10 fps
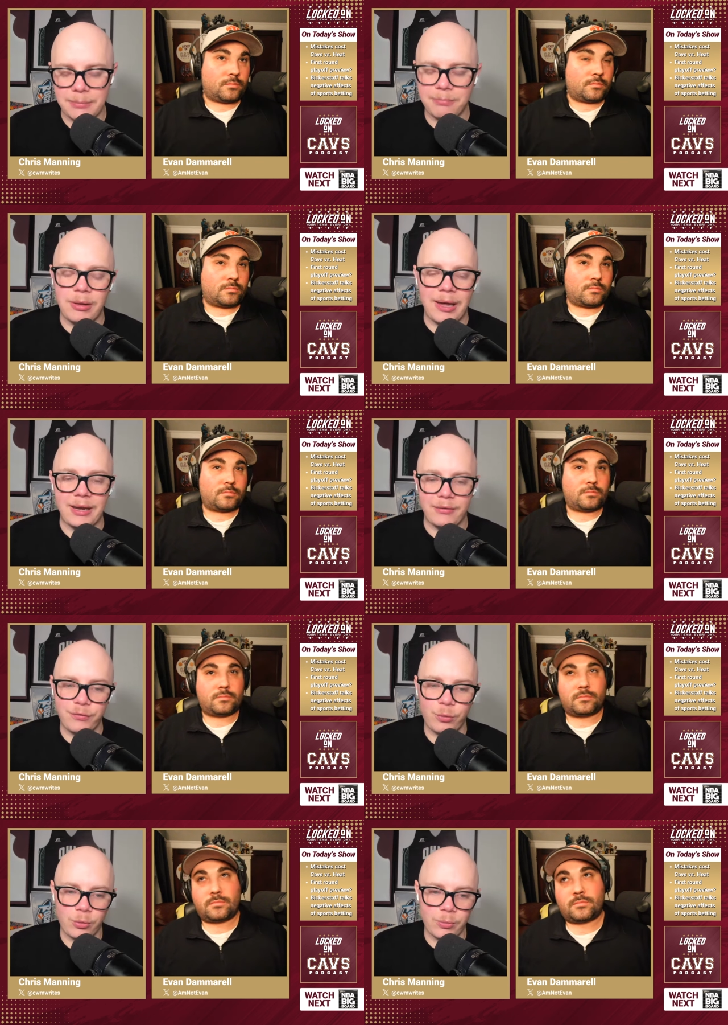Speaker 1: then apply
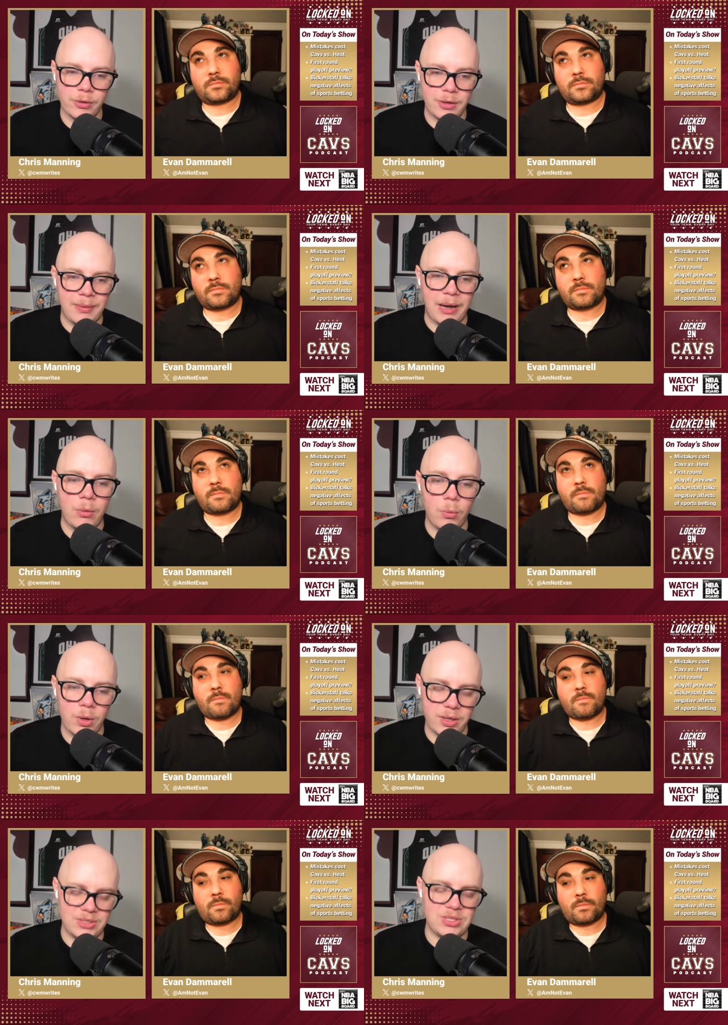it forward
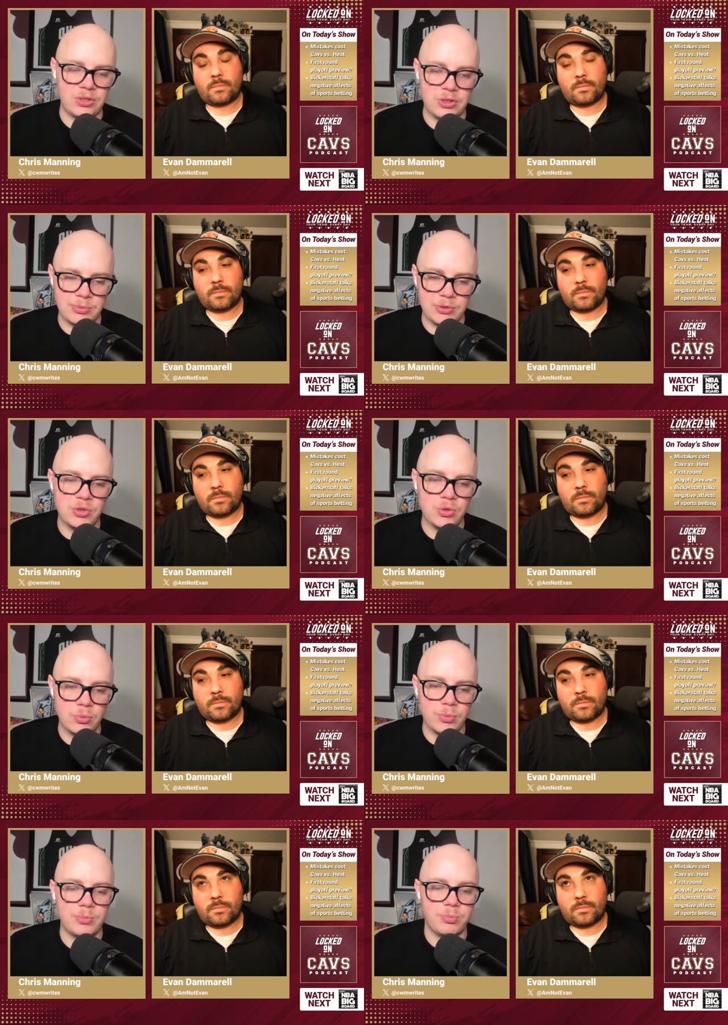about what a series
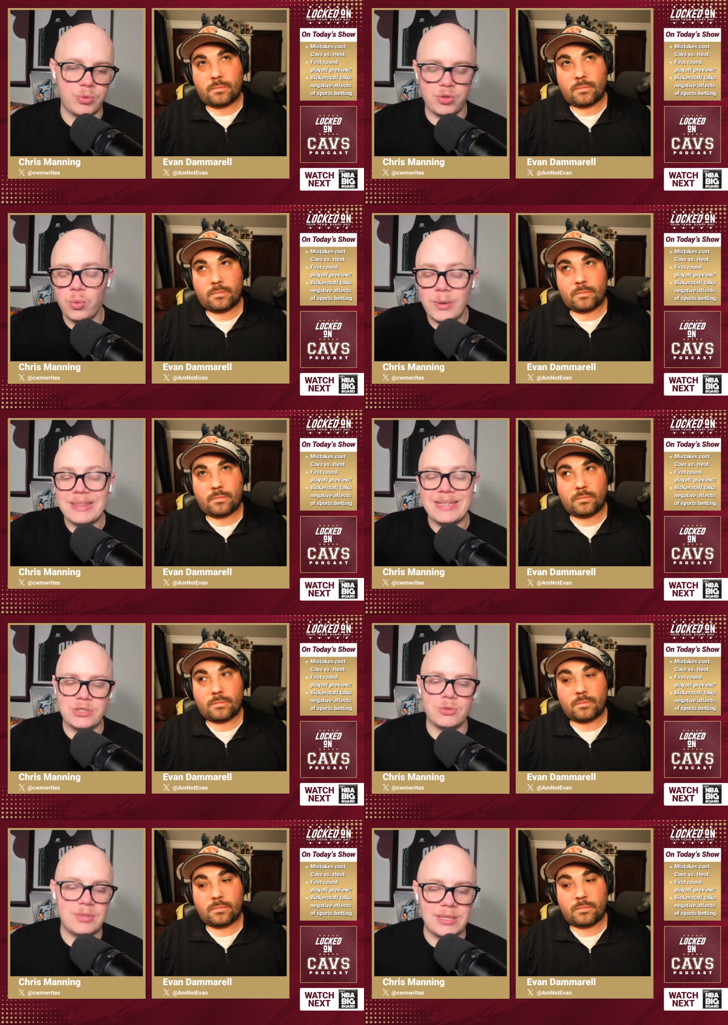between
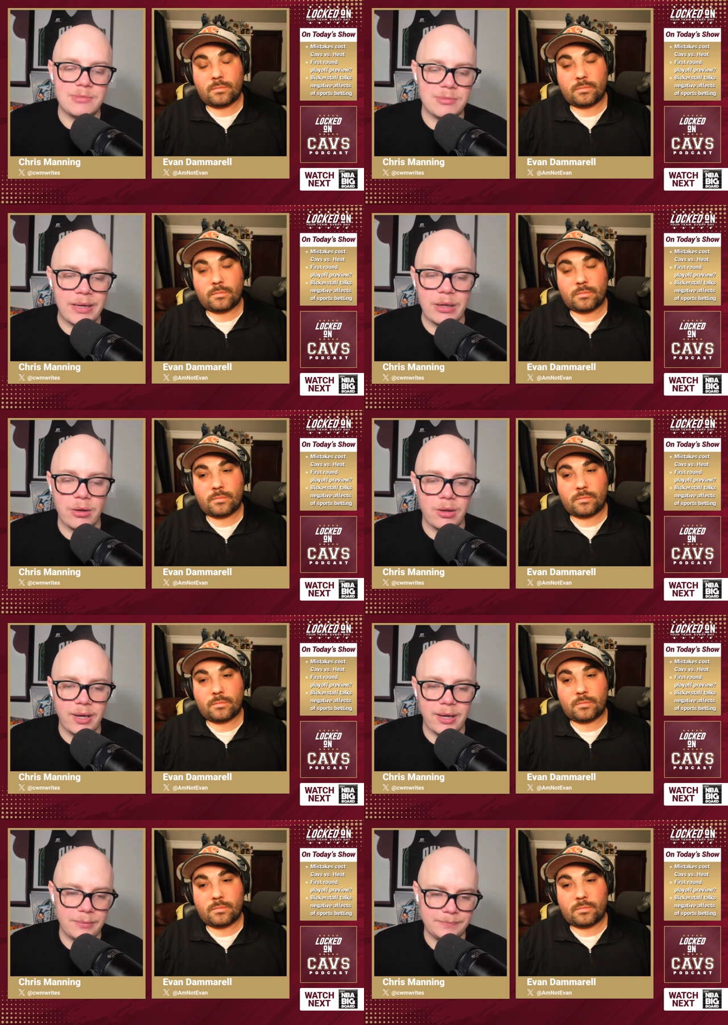these two teams might
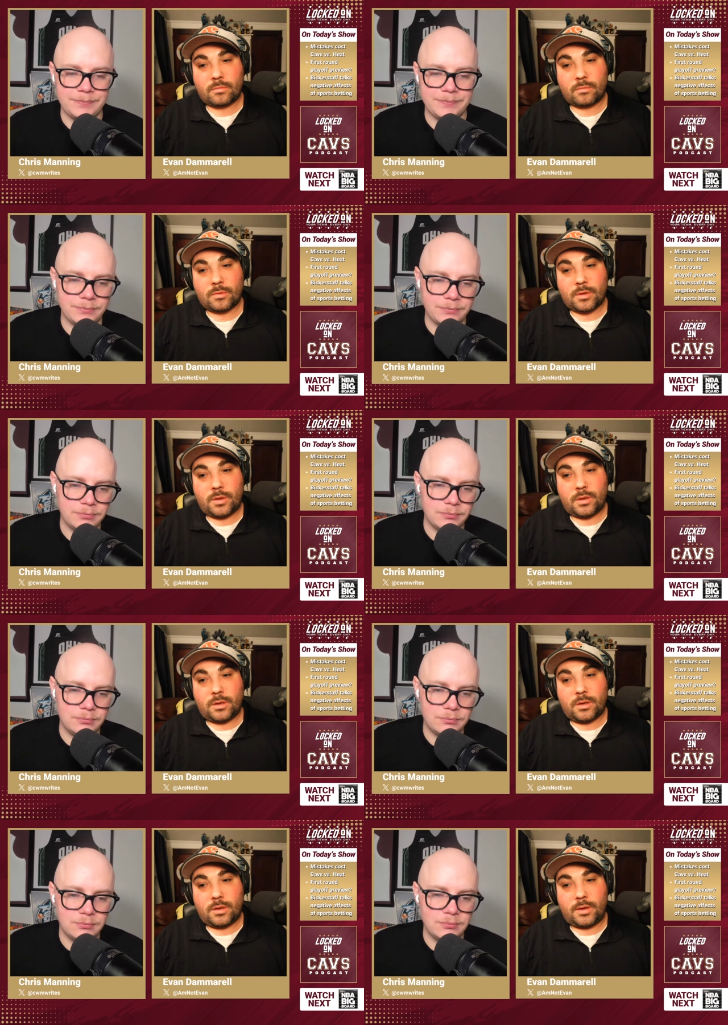look like?
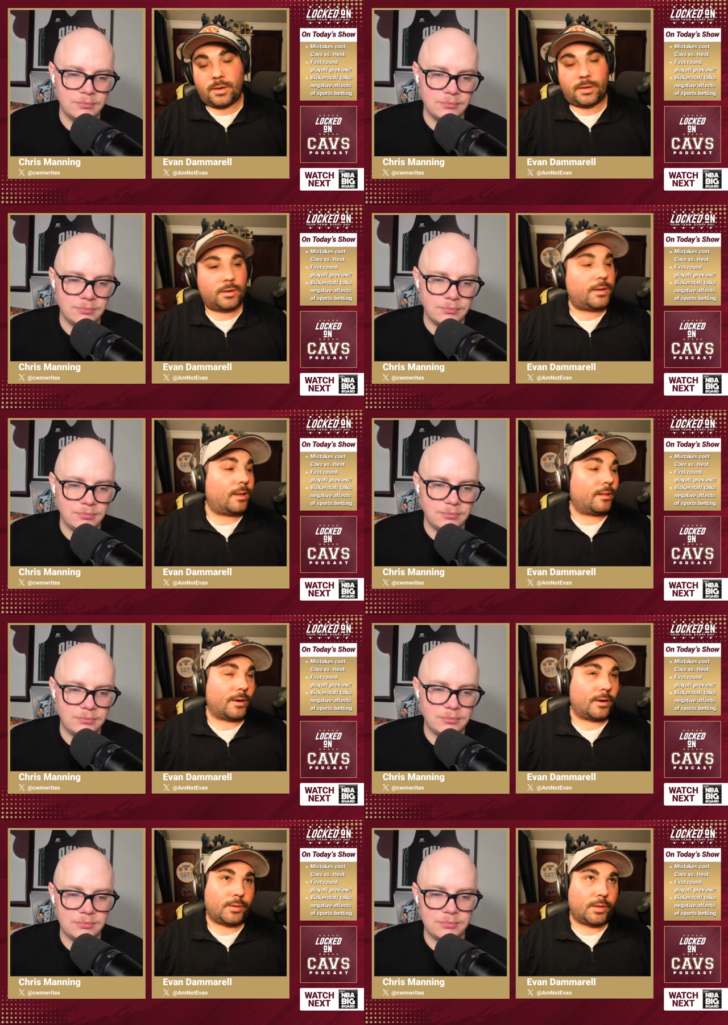
Speaker 2: It could get a lot
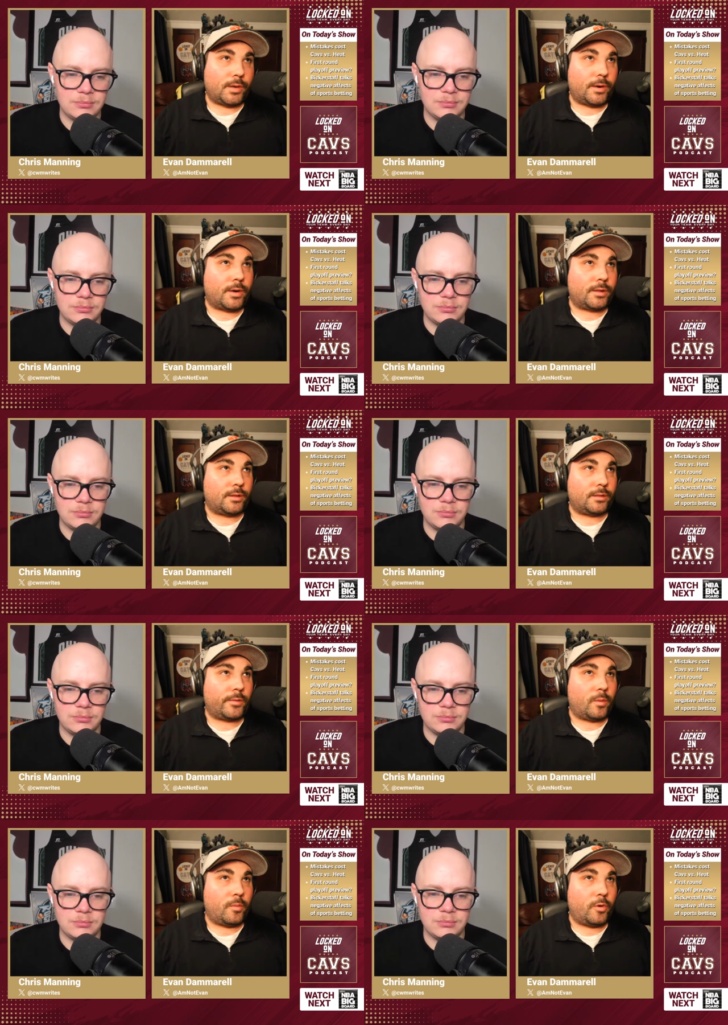uglier. I think there
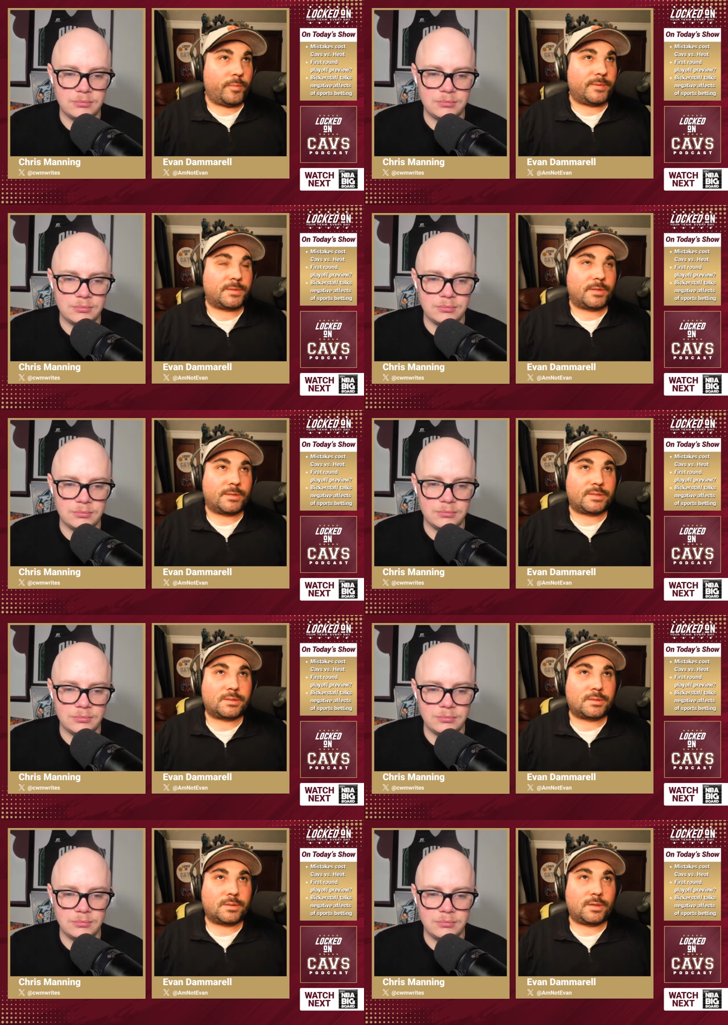were moments that
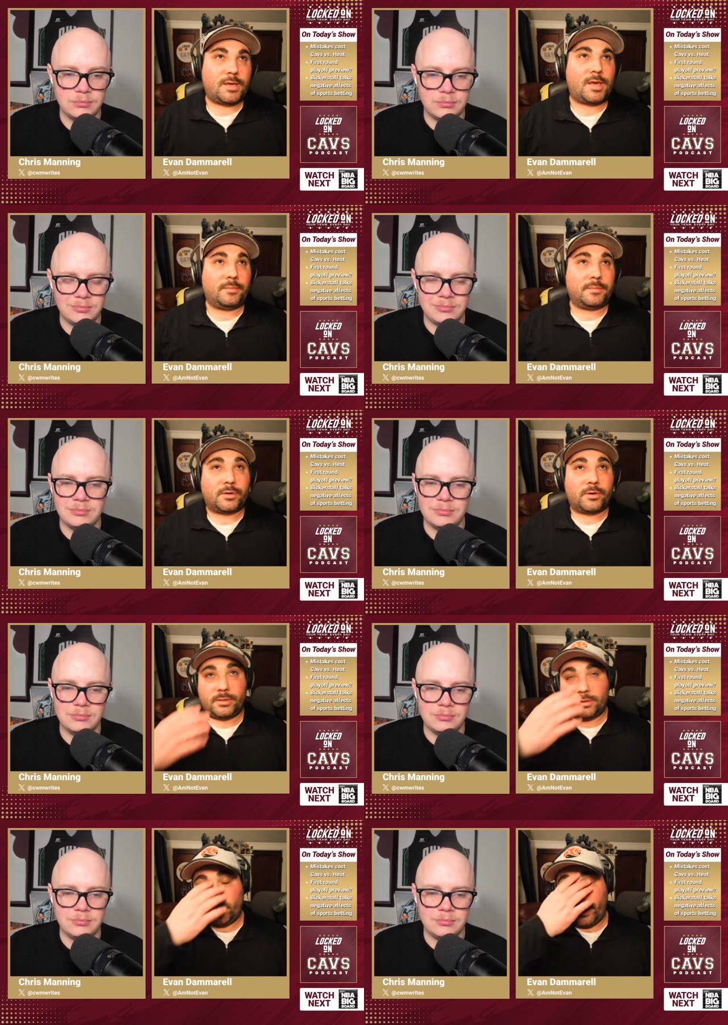this game turned
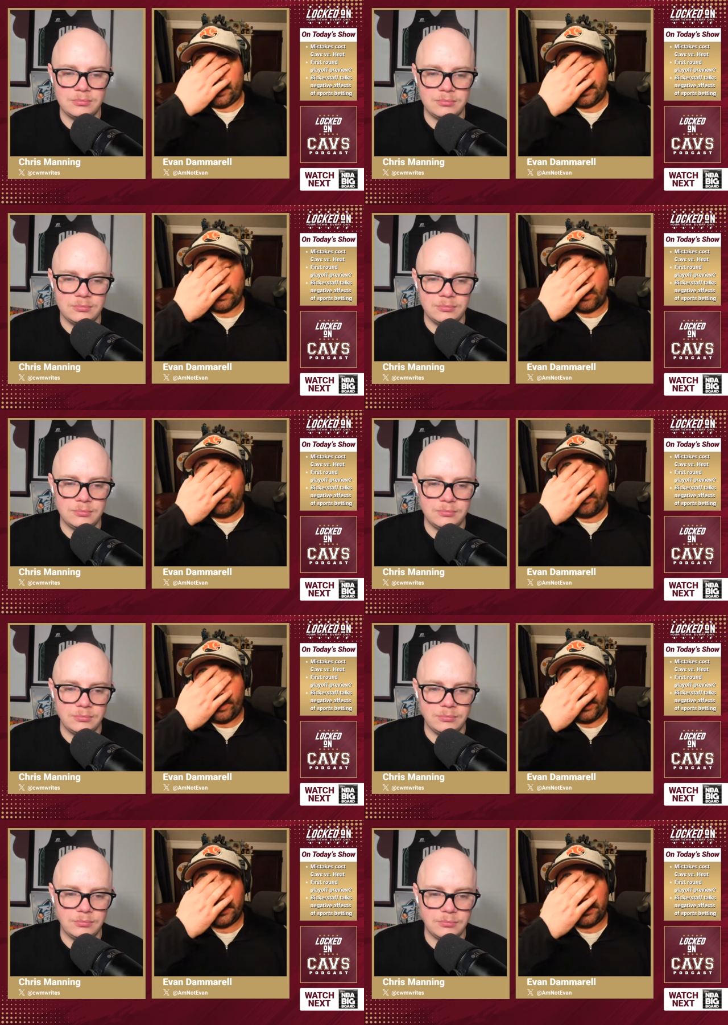into a stone fight,
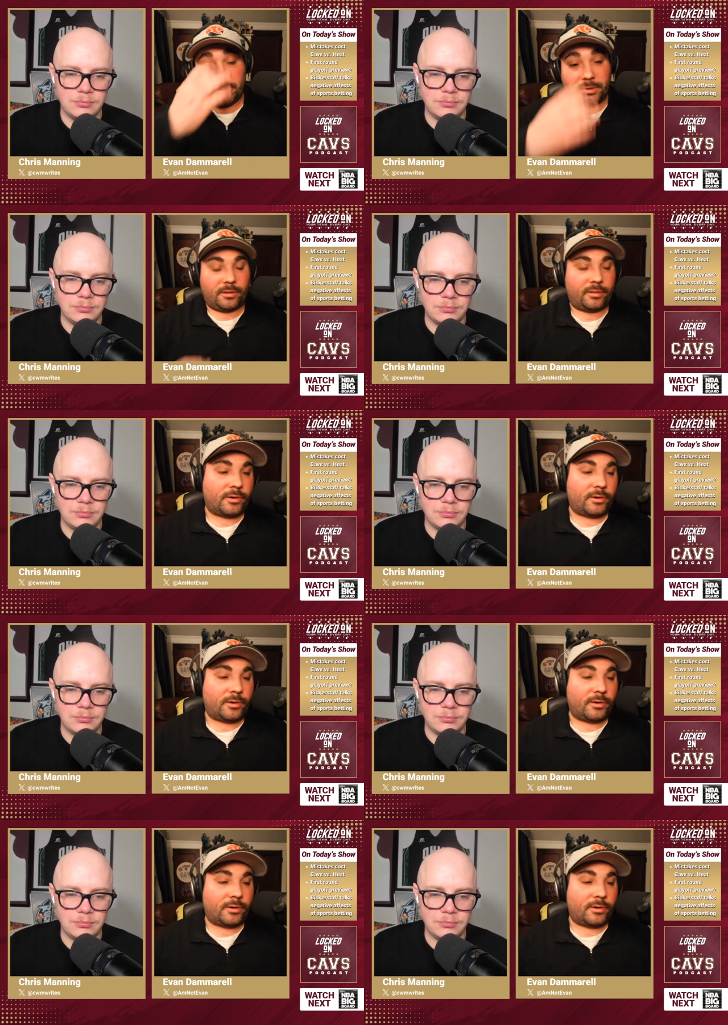especially in the third